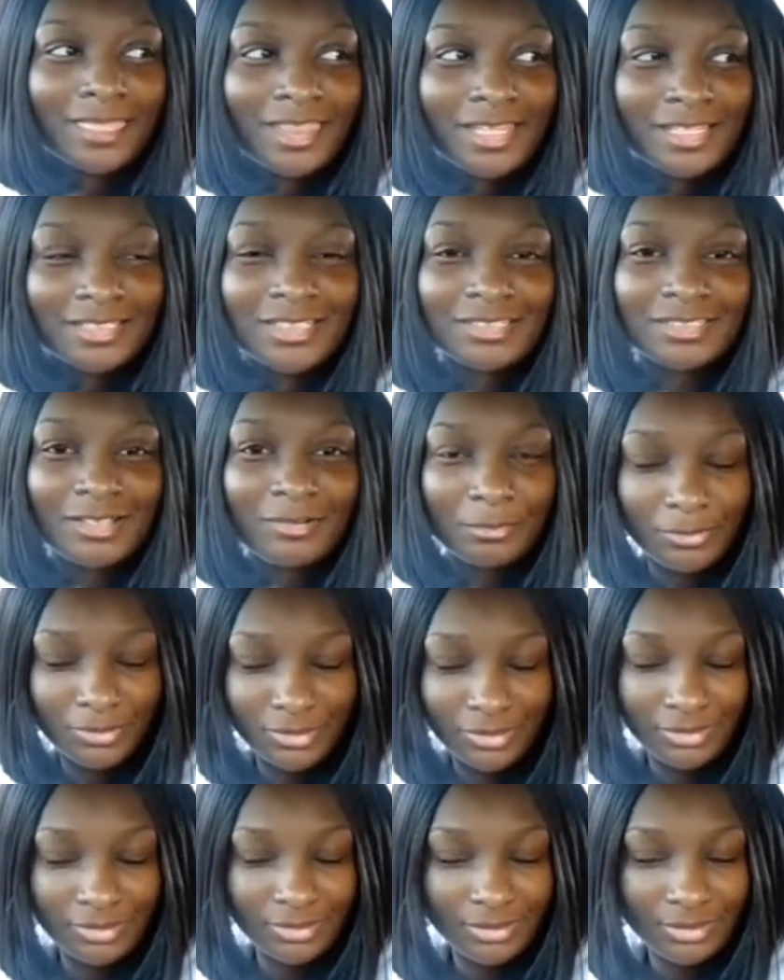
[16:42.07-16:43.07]
Nice. It turned out
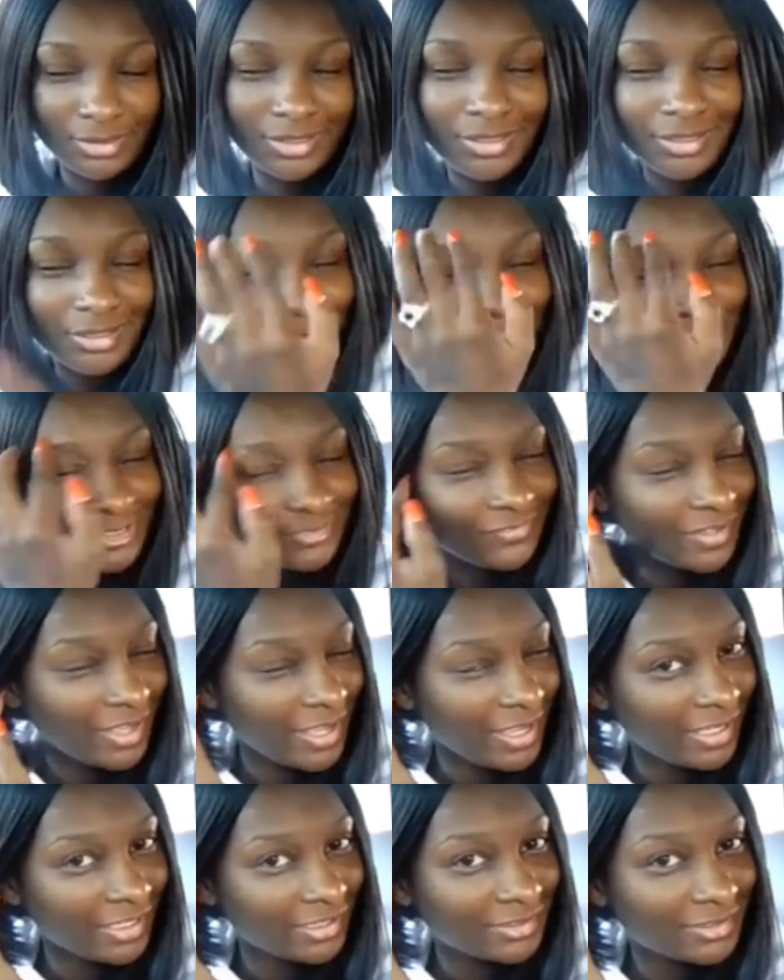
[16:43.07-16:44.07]
pretty good, and it was
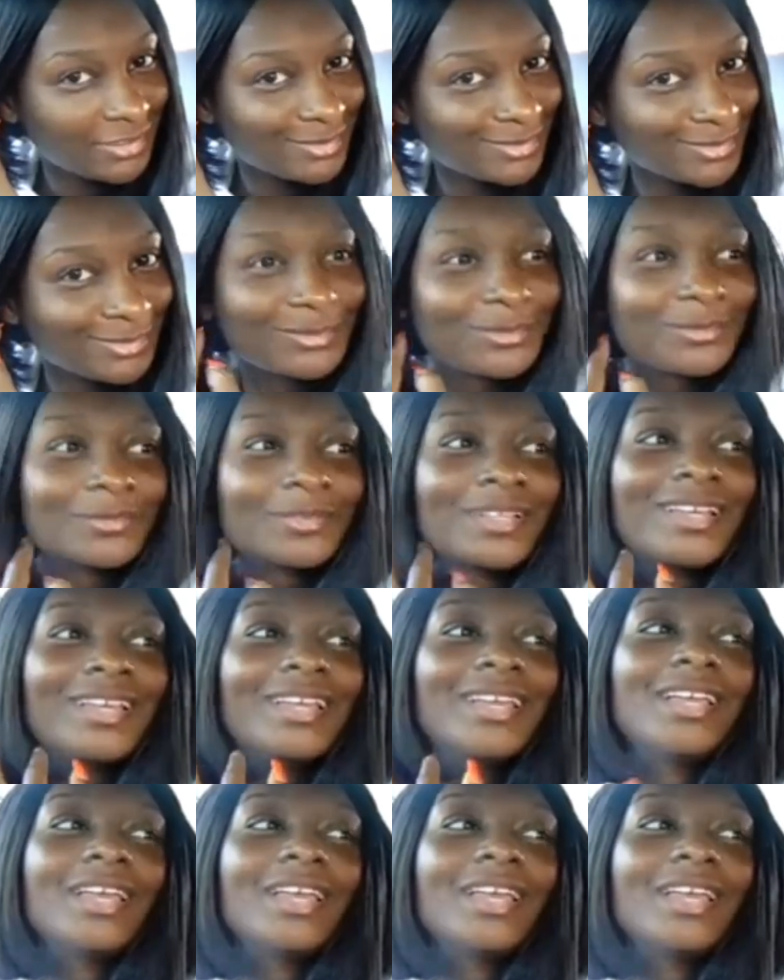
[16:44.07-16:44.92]
fast too.